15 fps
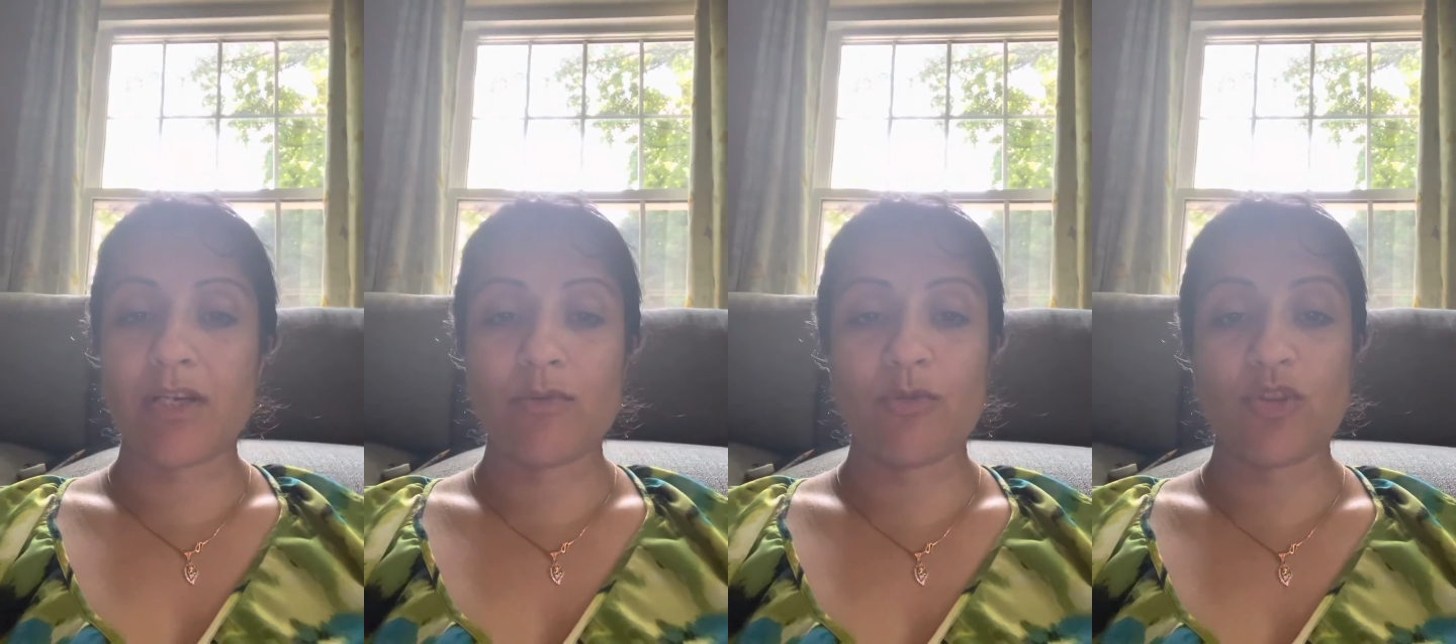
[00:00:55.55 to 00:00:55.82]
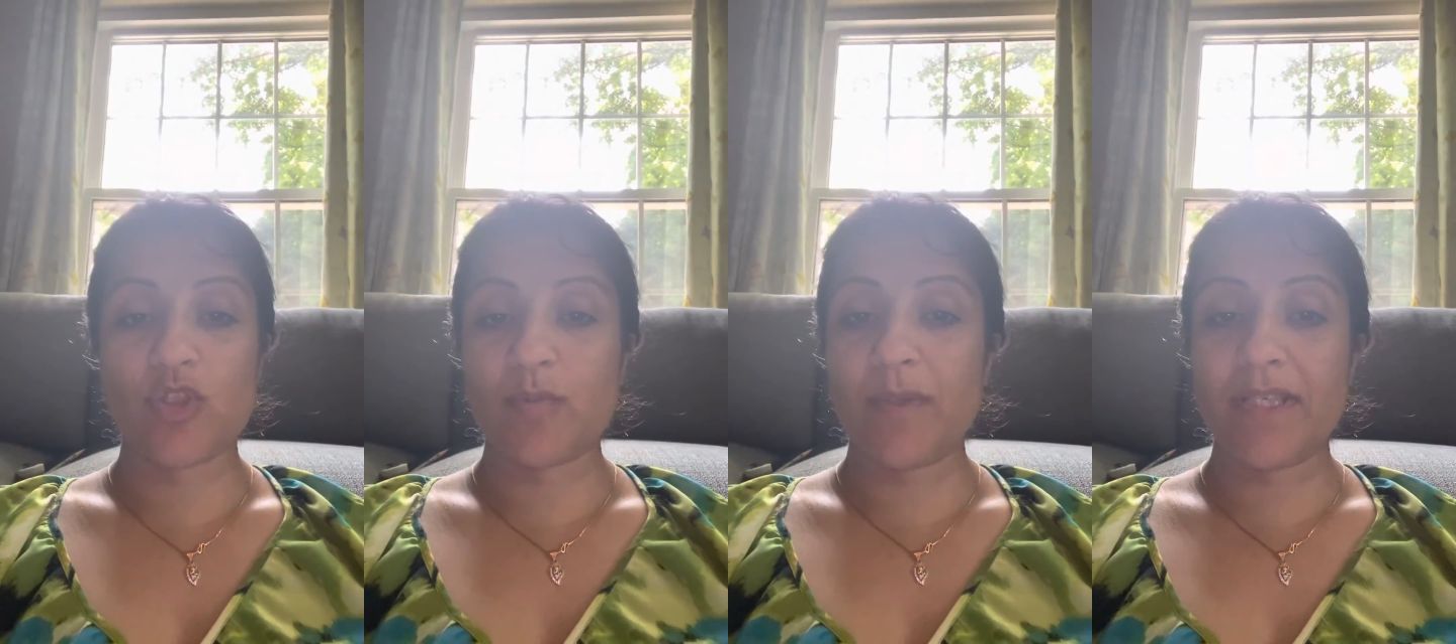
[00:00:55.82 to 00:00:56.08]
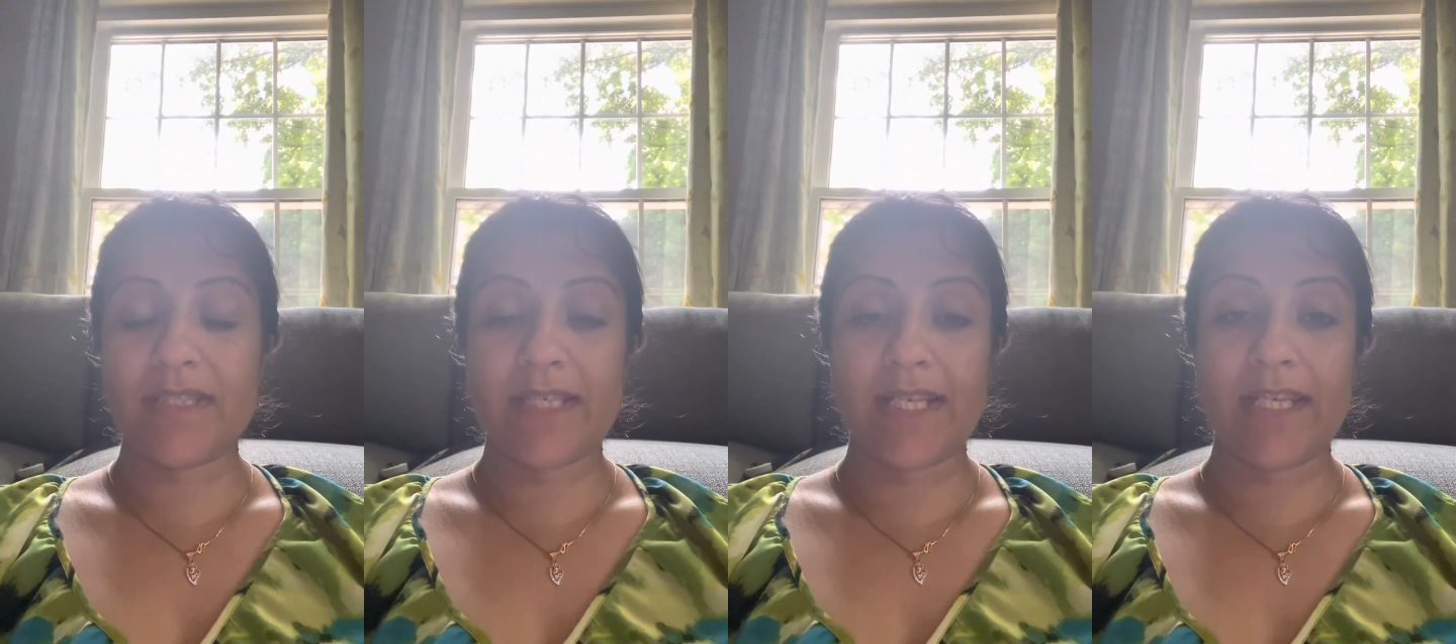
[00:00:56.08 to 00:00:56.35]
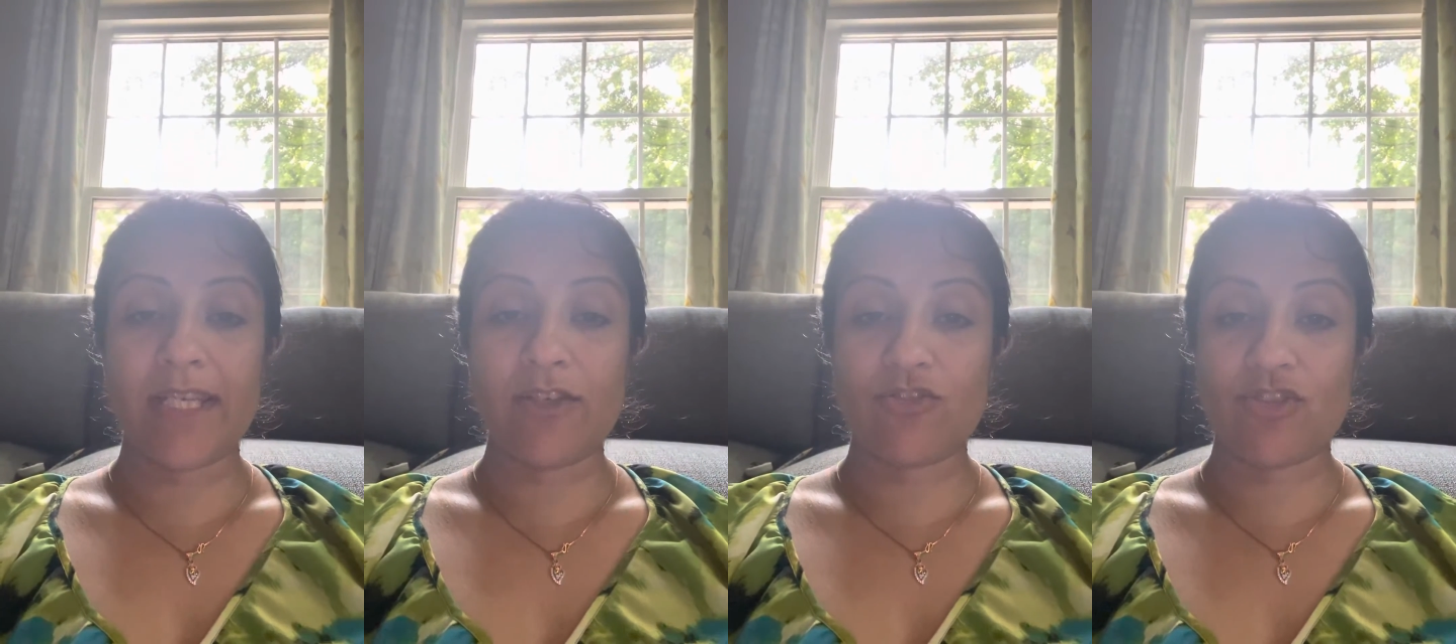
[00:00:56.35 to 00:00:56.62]
which is
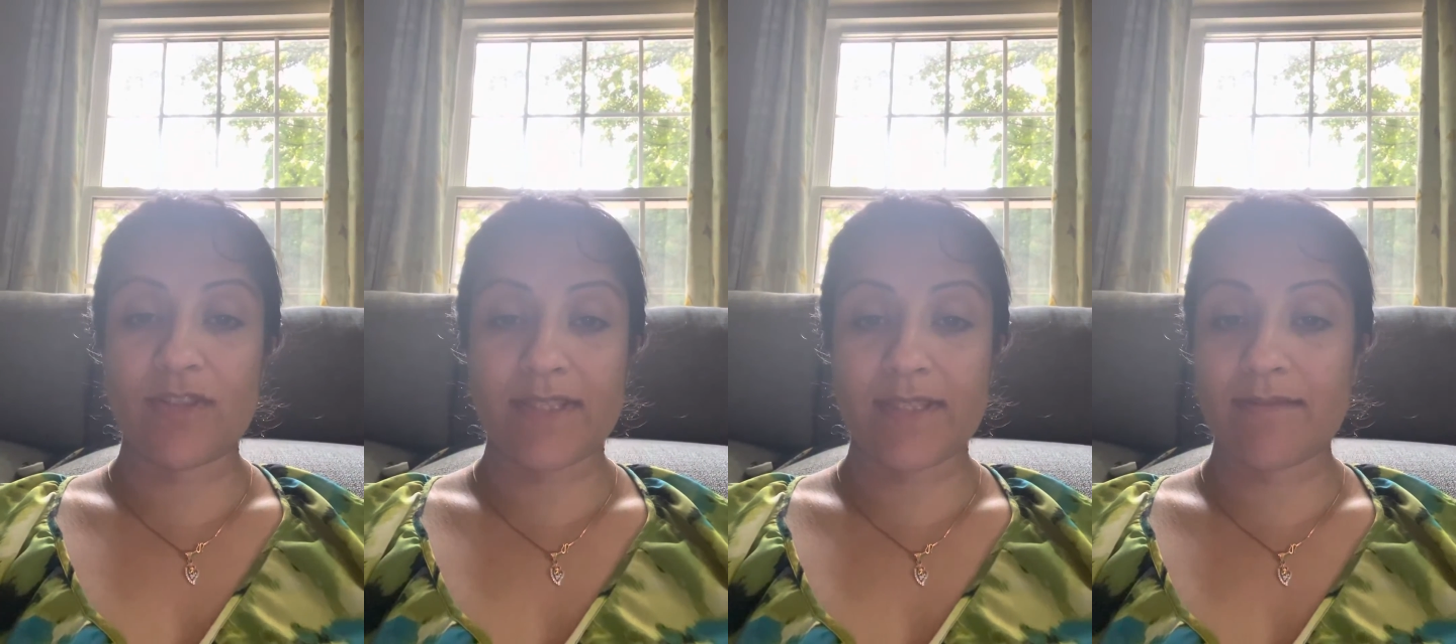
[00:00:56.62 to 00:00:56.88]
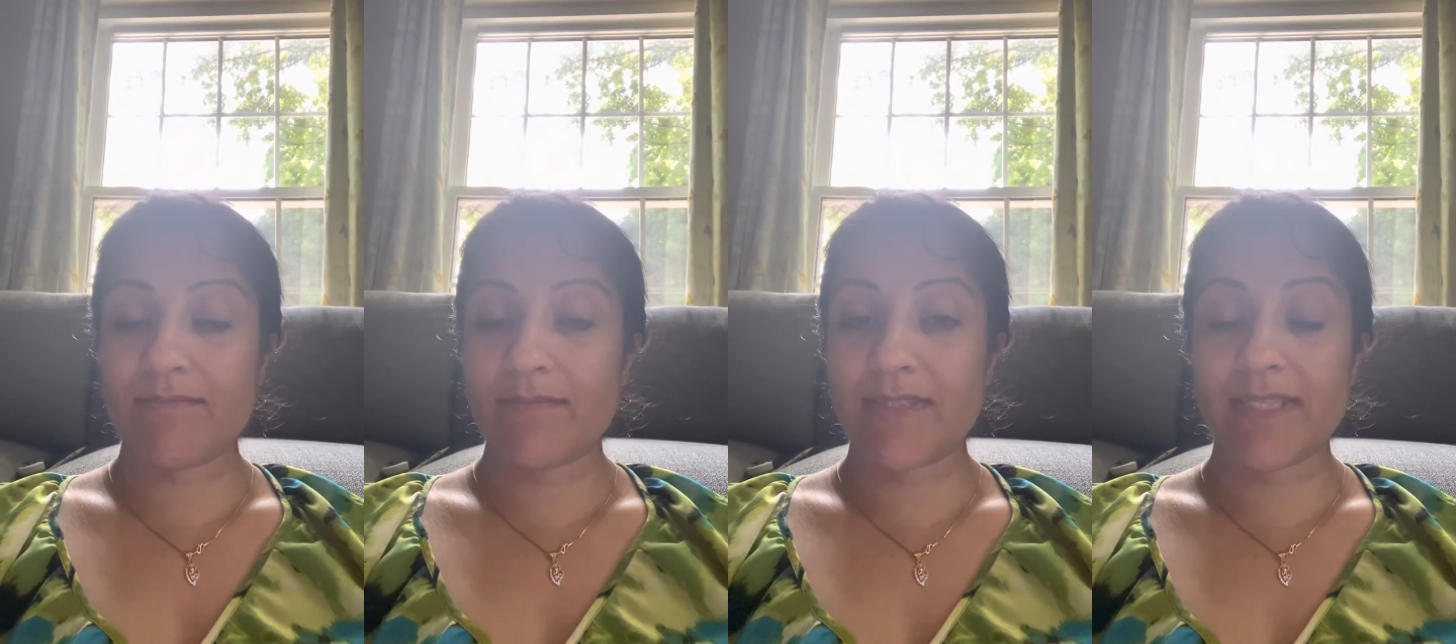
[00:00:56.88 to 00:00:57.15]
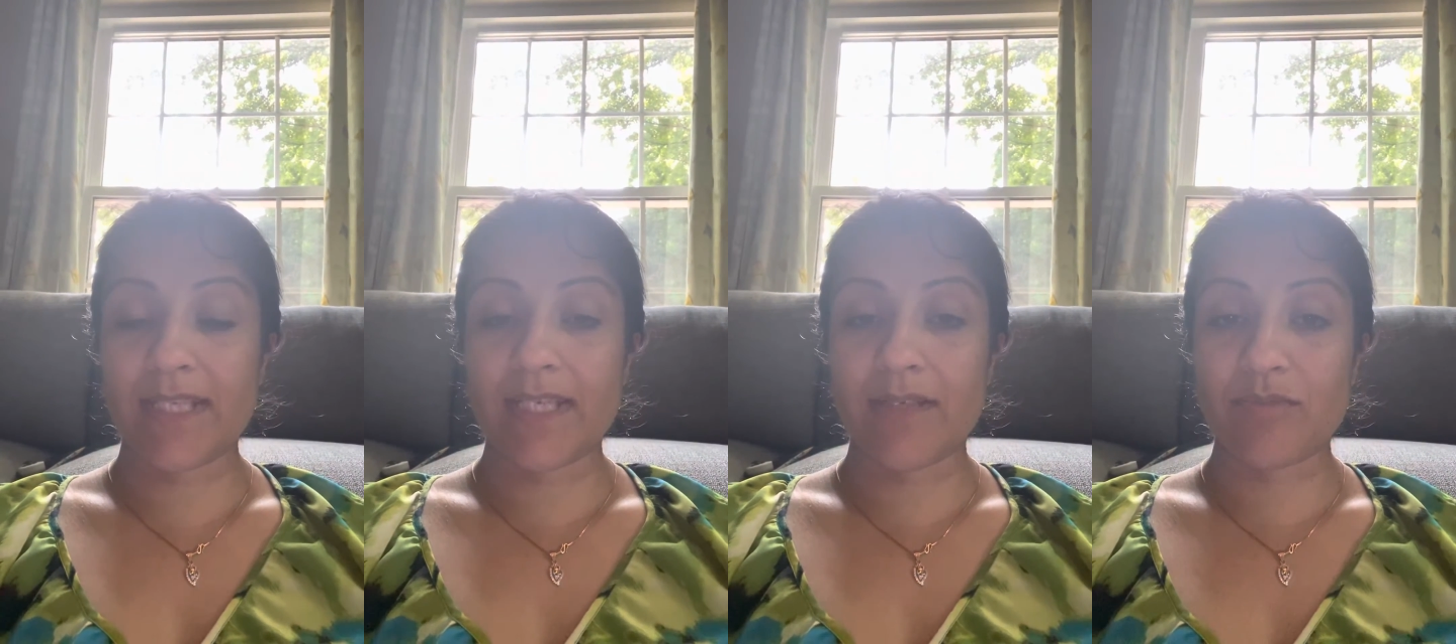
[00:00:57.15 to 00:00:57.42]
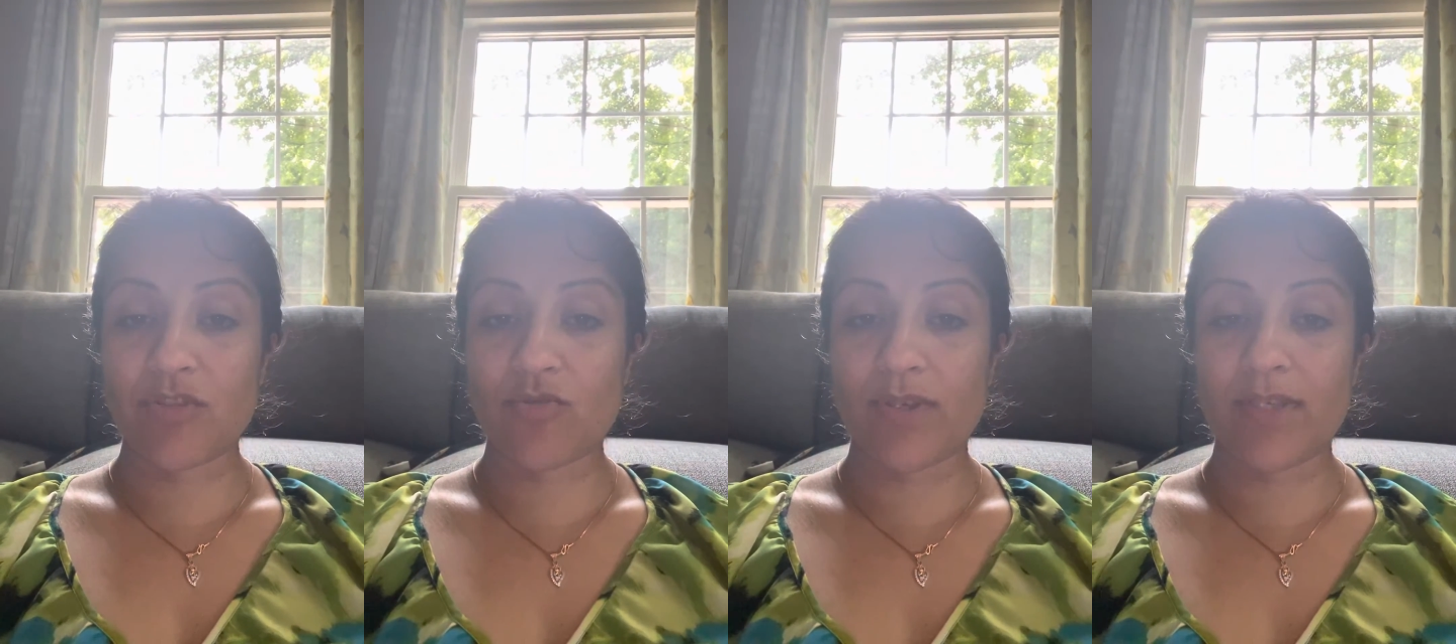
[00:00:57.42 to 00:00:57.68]
basically you're just sitting up
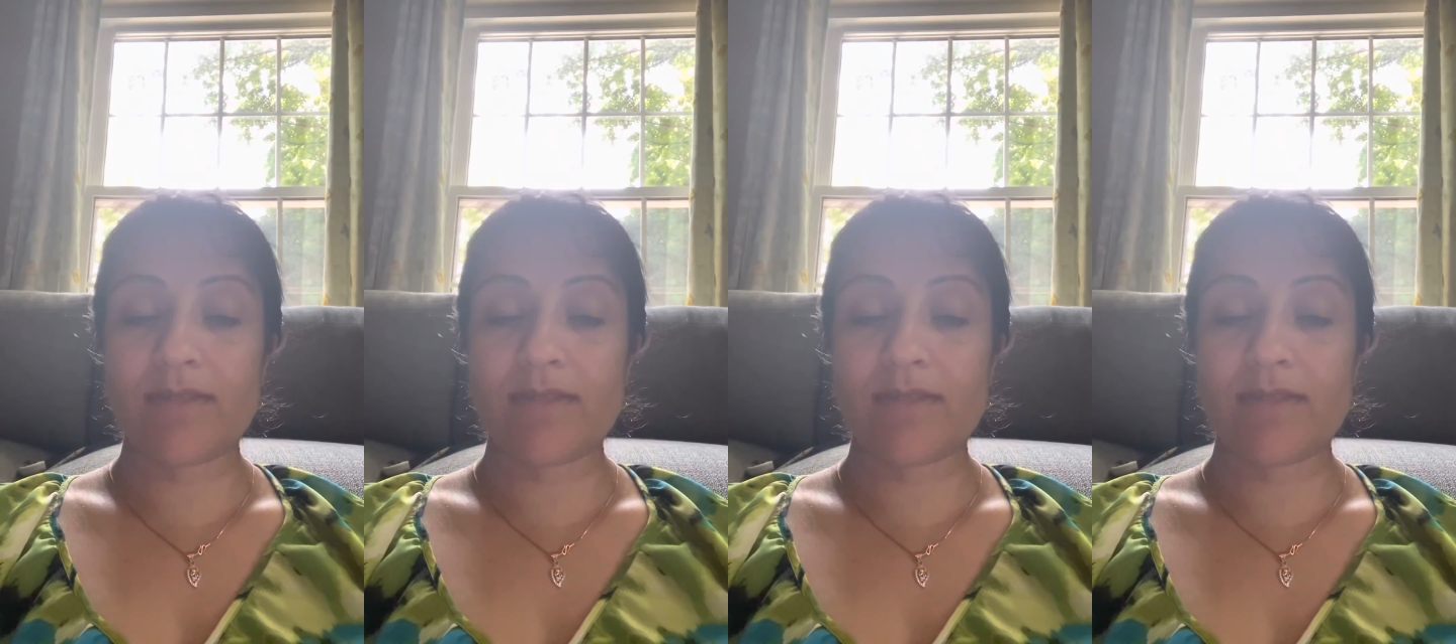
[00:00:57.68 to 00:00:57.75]
straight.